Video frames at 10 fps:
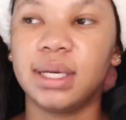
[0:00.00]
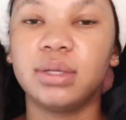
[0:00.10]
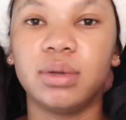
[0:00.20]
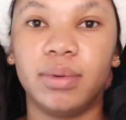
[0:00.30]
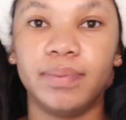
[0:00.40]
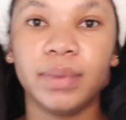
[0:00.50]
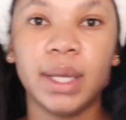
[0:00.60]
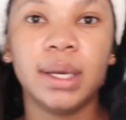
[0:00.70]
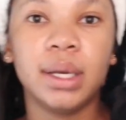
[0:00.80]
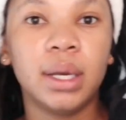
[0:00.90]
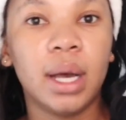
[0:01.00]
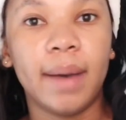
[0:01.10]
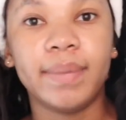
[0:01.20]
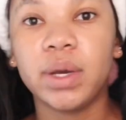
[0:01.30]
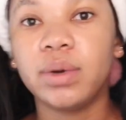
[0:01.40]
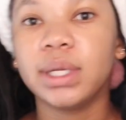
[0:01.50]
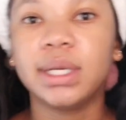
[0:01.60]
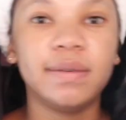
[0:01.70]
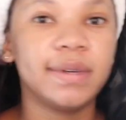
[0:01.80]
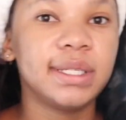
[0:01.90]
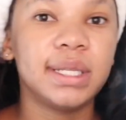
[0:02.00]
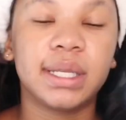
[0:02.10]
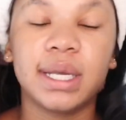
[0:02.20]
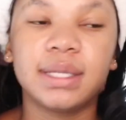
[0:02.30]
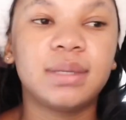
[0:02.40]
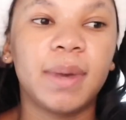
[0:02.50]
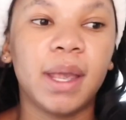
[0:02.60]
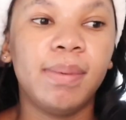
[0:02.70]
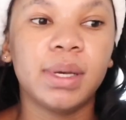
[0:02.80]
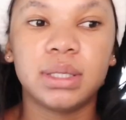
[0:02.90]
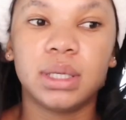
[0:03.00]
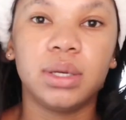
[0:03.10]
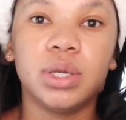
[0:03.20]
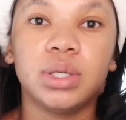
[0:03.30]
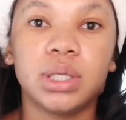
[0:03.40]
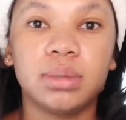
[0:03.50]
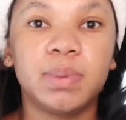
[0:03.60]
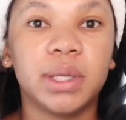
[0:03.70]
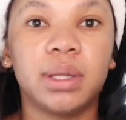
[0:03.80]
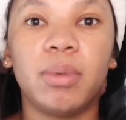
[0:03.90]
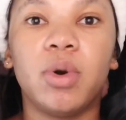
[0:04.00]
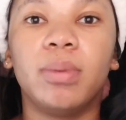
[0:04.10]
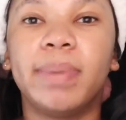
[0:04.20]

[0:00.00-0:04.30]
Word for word: So um, they only give us the test papers and then you just bring them home.